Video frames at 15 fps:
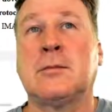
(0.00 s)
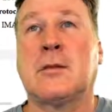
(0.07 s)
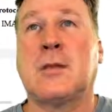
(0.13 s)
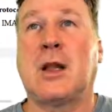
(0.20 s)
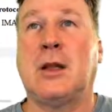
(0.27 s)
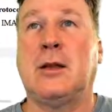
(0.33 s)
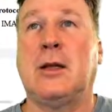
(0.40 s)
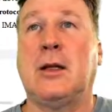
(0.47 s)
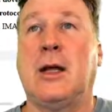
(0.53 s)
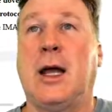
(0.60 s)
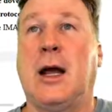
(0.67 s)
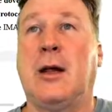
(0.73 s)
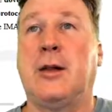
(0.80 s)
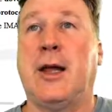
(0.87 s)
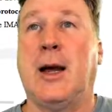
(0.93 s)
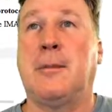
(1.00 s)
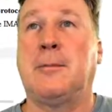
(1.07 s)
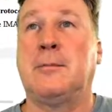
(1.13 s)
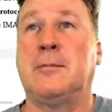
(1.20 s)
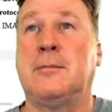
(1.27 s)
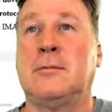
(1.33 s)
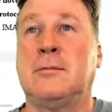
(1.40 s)
the LDAP,
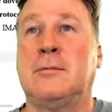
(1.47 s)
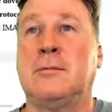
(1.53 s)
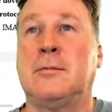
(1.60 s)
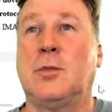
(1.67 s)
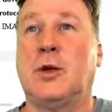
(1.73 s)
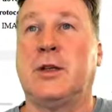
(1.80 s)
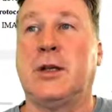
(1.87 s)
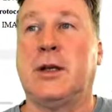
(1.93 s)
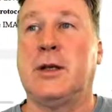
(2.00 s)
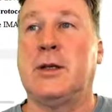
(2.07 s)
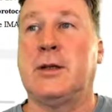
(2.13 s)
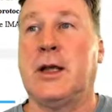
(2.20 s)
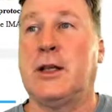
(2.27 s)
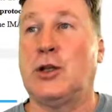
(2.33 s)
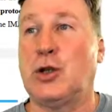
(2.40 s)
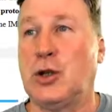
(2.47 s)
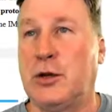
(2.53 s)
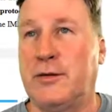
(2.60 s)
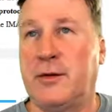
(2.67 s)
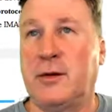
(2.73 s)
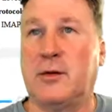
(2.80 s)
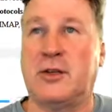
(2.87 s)
which is a
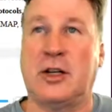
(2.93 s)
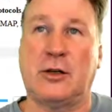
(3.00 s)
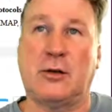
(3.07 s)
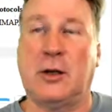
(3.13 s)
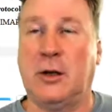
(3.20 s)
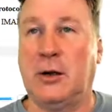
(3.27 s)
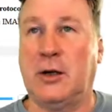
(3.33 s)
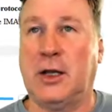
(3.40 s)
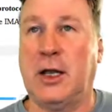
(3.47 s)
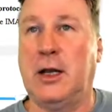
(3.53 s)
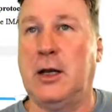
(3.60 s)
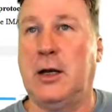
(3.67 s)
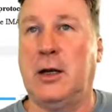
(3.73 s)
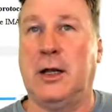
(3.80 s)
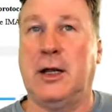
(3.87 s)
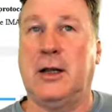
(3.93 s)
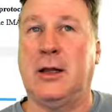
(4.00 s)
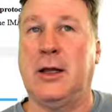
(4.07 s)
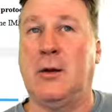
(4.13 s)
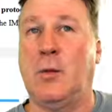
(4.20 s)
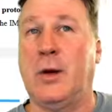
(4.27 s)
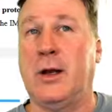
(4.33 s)
server centrally located, and
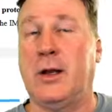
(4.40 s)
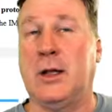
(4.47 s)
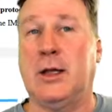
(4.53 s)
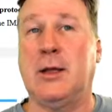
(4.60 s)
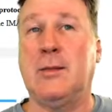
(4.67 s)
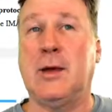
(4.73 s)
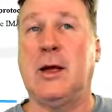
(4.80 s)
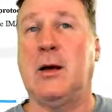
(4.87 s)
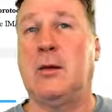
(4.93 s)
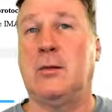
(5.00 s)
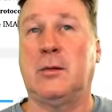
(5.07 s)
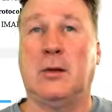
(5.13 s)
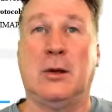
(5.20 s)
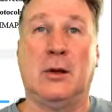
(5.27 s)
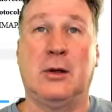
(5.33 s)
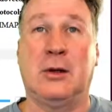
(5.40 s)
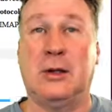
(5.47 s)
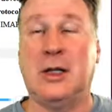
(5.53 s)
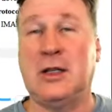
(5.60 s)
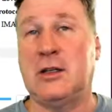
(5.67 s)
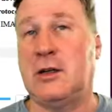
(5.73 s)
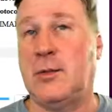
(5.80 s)
then when the email
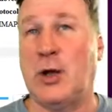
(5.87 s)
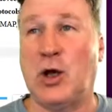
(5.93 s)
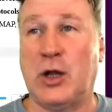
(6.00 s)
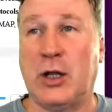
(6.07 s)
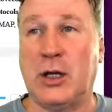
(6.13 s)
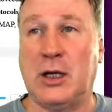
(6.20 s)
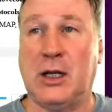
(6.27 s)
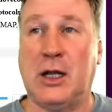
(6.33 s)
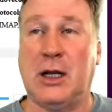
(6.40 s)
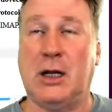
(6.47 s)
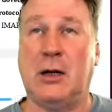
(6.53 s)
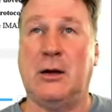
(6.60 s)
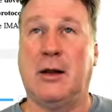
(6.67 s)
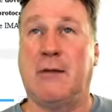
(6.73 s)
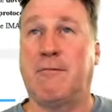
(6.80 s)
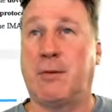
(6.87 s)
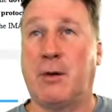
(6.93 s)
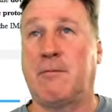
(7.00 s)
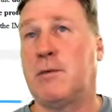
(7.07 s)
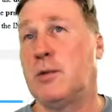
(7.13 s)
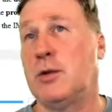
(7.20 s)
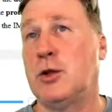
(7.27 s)
needs to be authenticated
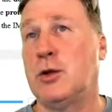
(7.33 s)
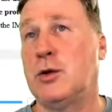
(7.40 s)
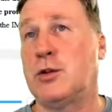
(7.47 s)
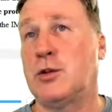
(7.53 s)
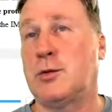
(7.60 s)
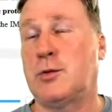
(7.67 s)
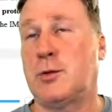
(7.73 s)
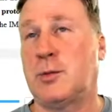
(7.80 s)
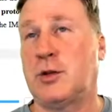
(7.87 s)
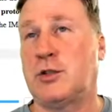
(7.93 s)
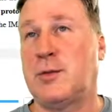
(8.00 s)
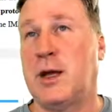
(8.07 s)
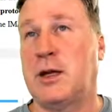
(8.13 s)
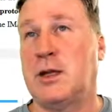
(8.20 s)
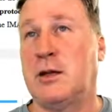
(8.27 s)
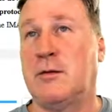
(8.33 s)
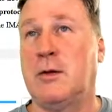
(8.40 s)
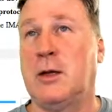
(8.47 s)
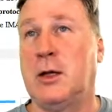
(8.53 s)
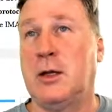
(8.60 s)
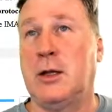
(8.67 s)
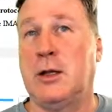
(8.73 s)
from the user's perspective,
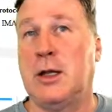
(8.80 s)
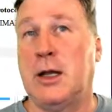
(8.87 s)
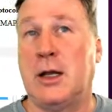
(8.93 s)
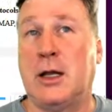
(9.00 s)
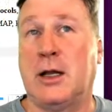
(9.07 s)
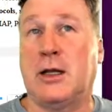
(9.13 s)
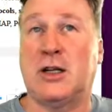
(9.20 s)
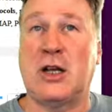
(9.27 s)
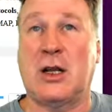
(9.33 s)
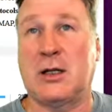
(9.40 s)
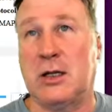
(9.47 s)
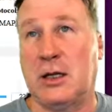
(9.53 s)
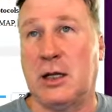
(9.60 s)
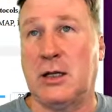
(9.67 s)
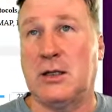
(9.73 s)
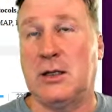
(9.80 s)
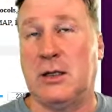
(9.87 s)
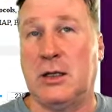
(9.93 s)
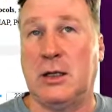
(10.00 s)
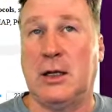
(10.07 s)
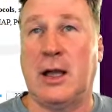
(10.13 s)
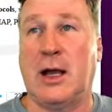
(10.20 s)
then it checks against
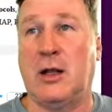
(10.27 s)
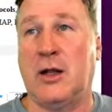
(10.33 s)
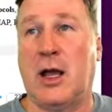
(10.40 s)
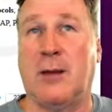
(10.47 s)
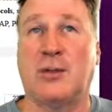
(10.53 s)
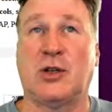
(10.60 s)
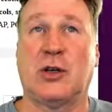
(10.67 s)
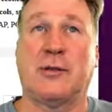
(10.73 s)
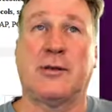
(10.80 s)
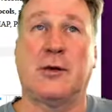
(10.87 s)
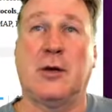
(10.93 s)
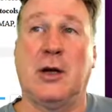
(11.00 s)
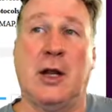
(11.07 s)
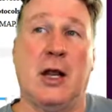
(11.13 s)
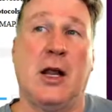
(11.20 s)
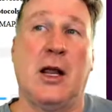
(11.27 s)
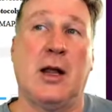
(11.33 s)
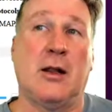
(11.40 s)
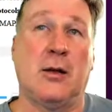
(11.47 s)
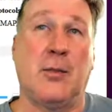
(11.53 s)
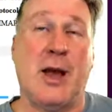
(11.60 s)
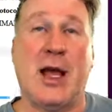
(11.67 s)
the LDAP server, and
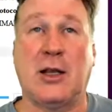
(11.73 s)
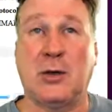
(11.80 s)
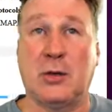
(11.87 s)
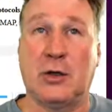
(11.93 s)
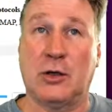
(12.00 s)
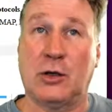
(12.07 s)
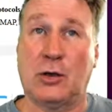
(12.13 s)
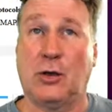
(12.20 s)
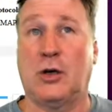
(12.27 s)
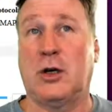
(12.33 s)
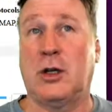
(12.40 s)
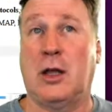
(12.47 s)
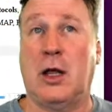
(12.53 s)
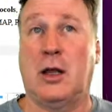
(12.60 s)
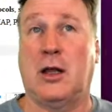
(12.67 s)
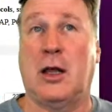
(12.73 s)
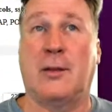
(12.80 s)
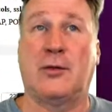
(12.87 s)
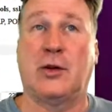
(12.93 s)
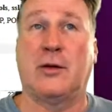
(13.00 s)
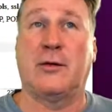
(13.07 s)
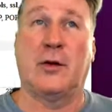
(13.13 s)
the password is stored on the LDAP
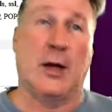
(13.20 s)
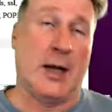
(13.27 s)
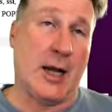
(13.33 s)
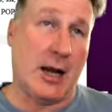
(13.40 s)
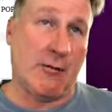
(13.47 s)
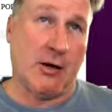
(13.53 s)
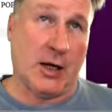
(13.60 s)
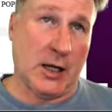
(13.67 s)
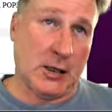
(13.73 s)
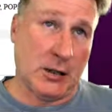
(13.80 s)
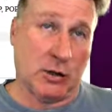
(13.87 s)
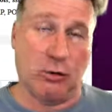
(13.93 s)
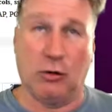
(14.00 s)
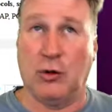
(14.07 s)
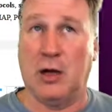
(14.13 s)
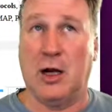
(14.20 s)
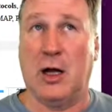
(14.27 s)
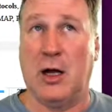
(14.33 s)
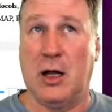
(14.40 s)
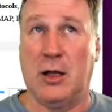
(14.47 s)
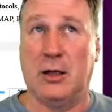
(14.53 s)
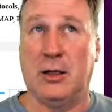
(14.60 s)
server and never gets stored
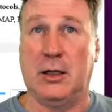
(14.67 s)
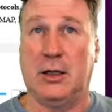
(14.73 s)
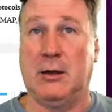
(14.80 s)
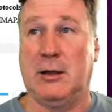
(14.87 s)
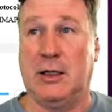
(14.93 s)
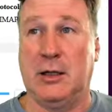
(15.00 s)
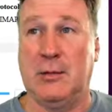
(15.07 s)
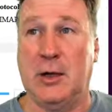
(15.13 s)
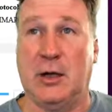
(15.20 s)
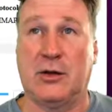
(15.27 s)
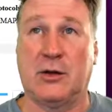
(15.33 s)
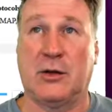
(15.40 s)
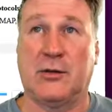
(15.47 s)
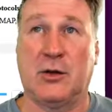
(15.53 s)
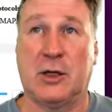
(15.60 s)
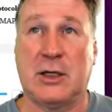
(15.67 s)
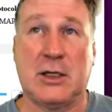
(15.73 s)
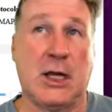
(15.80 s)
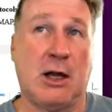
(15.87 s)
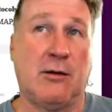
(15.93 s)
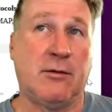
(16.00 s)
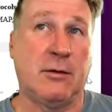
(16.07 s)
on the email server
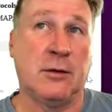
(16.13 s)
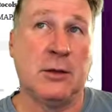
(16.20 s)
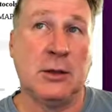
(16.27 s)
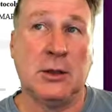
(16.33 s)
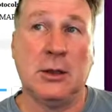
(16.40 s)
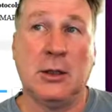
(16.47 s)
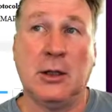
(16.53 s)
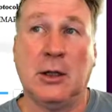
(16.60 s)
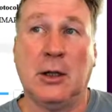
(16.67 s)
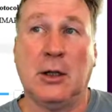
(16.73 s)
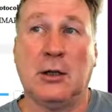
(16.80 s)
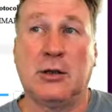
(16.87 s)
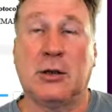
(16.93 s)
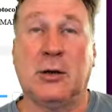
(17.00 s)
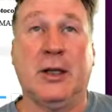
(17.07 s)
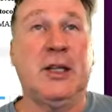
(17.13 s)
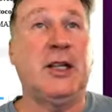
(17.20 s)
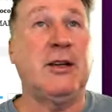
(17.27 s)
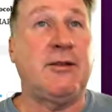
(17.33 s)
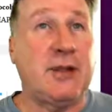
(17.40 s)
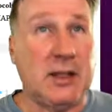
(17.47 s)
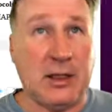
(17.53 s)
itself. So
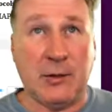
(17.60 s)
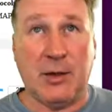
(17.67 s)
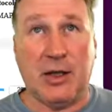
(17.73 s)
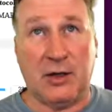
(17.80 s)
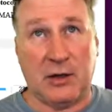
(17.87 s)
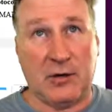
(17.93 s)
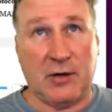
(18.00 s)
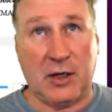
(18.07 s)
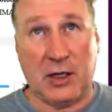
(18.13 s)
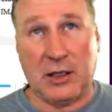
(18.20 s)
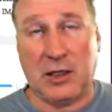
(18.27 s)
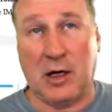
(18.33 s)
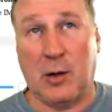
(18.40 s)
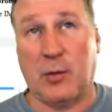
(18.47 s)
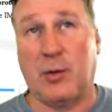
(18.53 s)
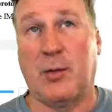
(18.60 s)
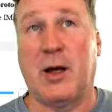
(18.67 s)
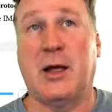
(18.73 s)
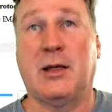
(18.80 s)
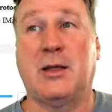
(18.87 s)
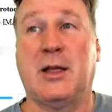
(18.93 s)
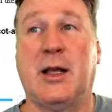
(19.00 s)
if the email server gets
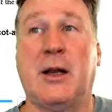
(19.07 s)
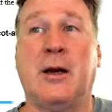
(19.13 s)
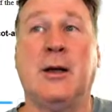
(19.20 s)
compromised, then